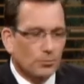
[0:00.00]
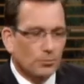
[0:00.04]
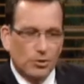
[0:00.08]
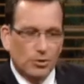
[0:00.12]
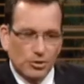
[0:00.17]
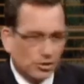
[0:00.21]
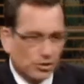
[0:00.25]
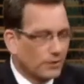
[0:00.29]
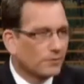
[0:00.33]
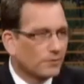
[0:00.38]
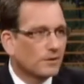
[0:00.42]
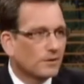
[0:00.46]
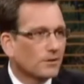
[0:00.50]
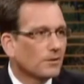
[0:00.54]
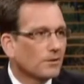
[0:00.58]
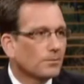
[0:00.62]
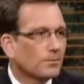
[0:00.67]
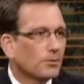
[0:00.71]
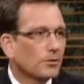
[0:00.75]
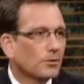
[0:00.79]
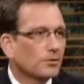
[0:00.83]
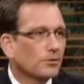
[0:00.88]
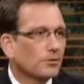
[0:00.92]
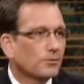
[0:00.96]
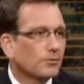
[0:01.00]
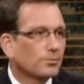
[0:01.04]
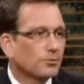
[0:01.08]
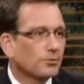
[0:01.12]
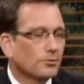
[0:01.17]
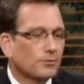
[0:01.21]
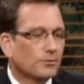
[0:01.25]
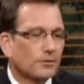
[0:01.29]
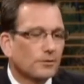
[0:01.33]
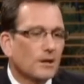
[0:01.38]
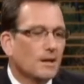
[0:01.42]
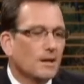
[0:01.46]
And we're shifting the burden of
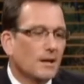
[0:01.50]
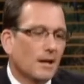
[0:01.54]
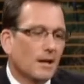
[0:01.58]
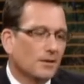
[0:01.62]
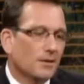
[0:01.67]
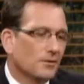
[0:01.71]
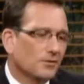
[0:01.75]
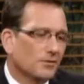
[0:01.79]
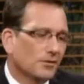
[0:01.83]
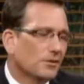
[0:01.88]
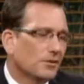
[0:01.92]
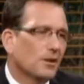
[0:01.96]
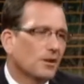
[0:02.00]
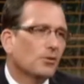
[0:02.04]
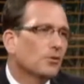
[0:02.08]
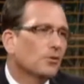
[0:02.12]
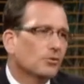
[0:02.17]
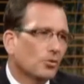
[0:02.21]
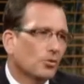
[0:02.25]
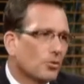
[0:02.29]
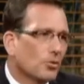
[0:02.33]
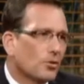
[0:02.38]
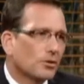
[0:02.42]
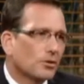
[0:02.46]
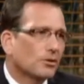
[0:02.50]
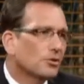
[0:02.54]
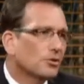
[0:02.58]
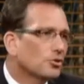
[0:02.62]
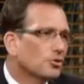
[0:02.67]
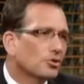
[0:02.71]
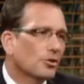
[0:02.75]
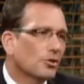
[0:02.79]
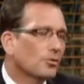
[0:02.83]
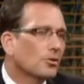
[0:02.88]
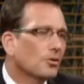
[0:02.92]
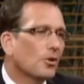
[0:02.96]
proof, and there's this thing called an order
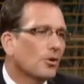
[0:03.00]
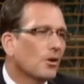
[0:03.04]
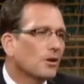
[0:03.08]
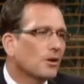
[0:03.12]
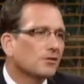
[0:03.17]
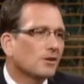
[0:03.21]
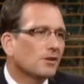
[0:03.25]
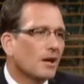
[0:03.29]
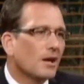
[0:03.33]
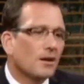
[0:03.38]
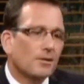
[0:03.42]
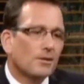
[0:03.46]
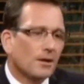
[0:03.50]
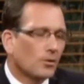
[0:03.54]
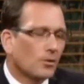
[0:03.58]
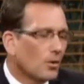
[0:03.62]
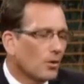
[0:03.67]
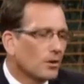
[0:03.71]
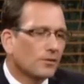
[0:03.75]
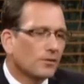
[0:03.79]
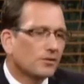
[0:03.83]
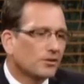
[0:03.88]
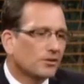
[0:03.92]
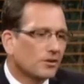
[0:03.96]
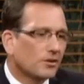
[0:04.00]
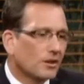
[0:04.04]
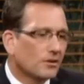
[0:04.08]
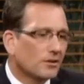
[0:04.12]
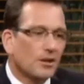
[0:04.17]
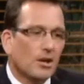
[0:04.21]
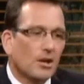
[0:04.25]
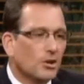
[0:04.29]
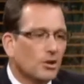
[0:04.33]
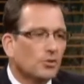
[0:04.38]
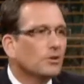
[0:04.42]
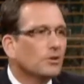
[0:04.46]
to show cause now that all of a
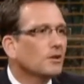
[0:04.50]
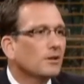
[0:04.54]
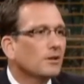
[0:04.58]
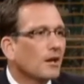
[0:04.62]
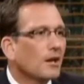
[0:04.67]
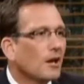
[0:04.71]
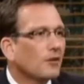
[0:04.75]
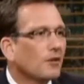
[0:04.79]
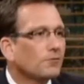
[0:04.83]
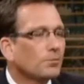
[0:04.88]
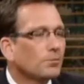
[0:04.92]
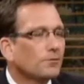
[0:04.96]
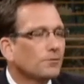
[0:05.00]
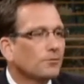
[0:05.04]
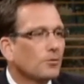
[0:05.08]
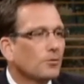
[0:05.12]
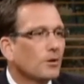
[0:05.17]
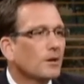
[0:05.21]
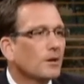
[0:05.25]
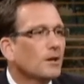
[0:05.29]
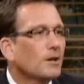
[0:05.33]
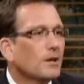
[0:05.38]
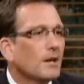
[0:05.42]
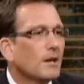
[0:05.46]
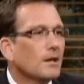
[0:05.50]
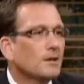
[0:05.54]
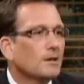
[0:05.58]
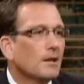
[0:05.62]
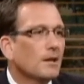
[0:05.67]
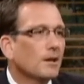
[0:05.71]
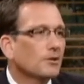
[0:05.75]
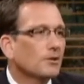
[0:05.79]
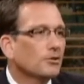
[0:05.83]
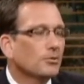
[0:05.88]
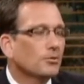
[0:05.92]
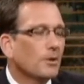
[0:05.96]
sudden you didn't have before, and
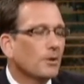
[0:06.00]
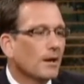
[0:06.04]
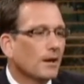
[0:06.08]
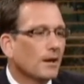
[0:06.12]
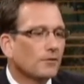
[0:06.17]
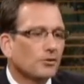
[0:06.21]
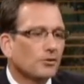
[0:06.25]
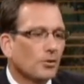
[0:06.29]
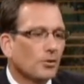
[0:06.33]
now you have.